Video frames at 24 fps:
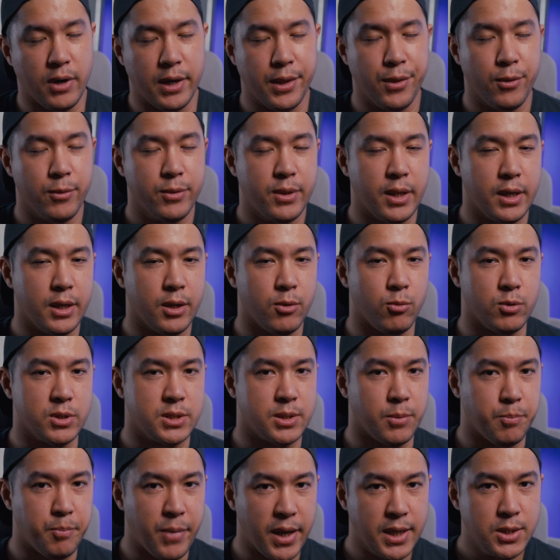I don't think it was
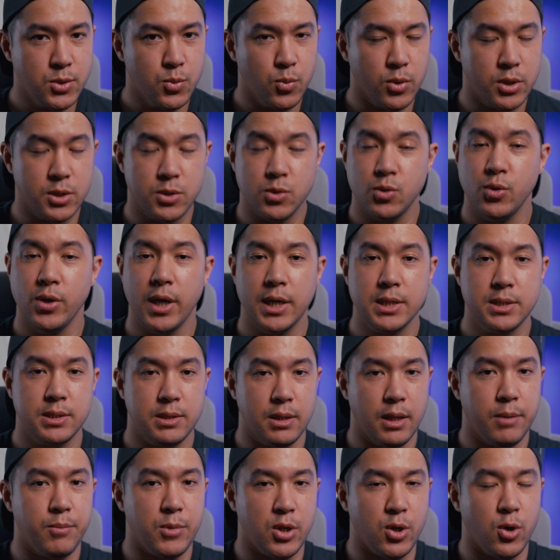the best one. So you guys
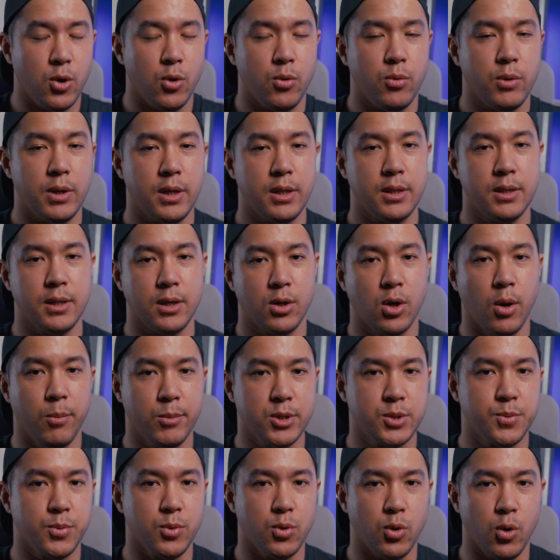let me know in the
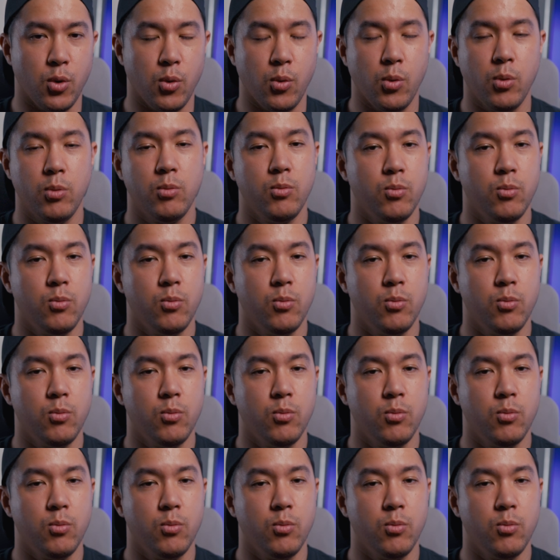comments below